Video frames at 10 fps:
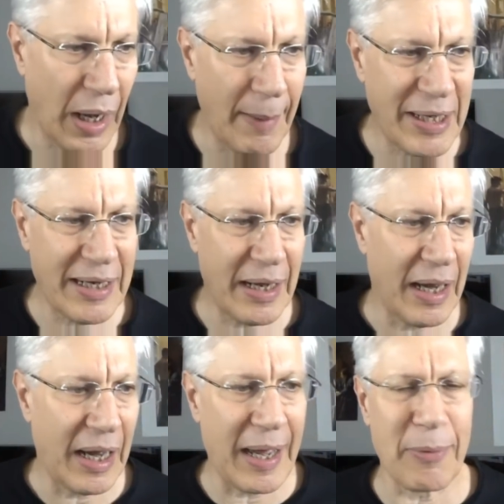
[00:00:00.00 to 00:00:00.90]
I mean,
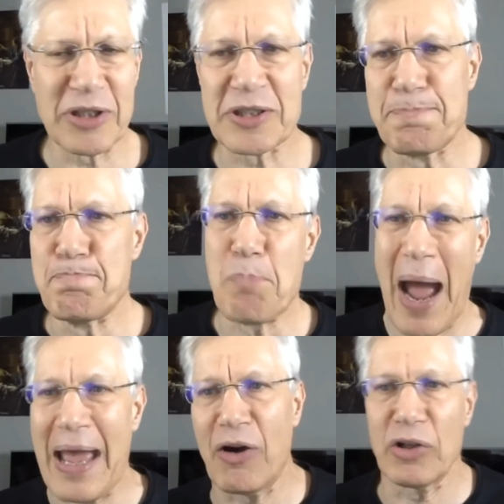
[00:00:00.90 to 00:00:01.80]
I was
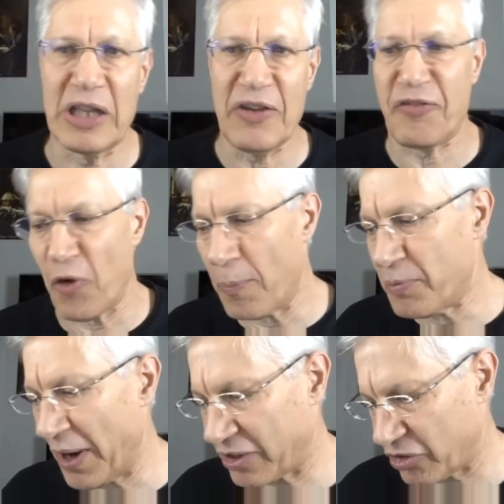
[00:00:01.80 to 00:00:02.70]
mildly for
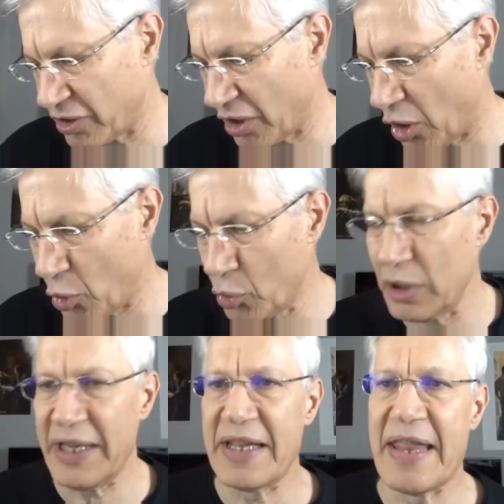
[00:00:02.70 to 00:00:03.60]
Brexit,
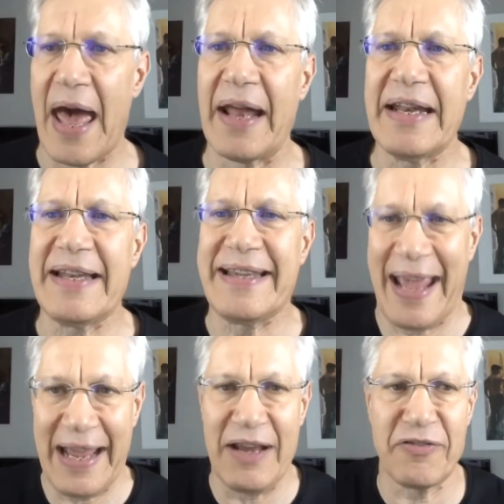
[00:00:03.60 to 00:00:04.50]
only in that it
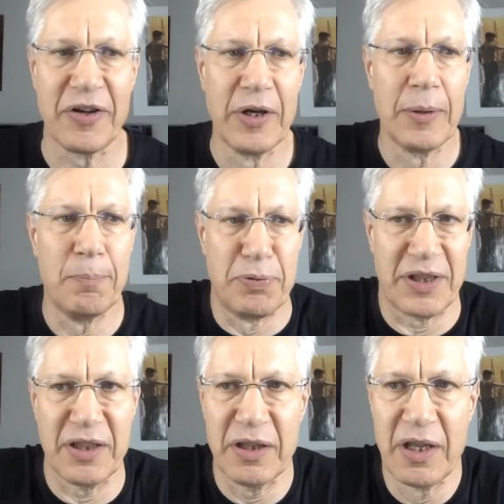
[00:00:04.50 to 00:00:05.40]
gave
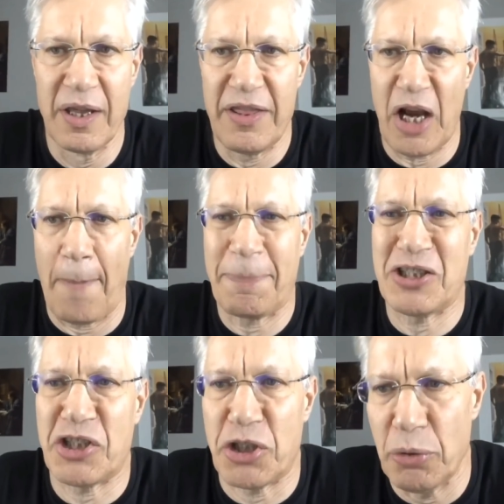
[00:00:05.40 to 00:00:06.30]
Britain the
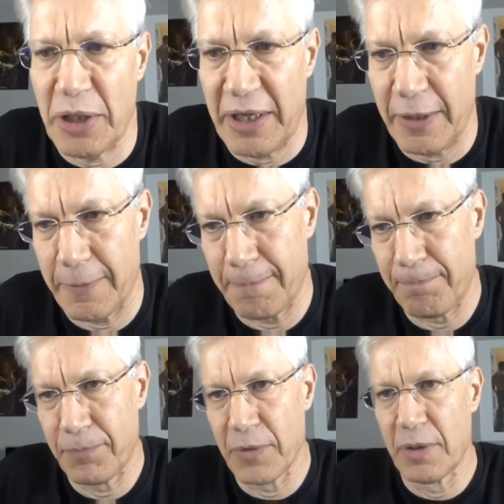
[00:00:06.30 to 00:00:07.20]
opportunity
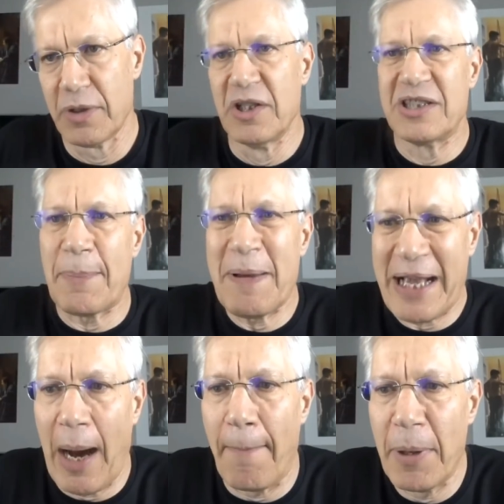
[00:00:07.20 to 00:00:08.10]
to
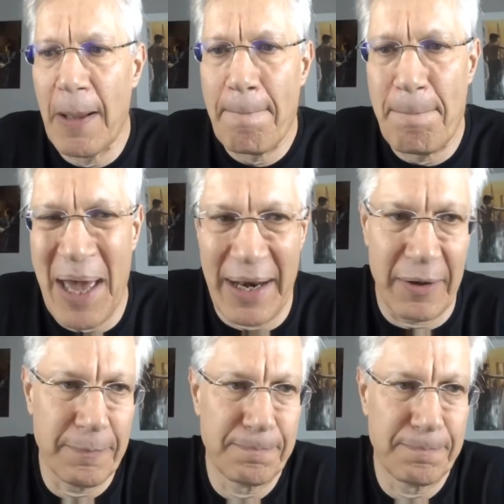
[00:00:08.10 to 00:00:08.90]
become better.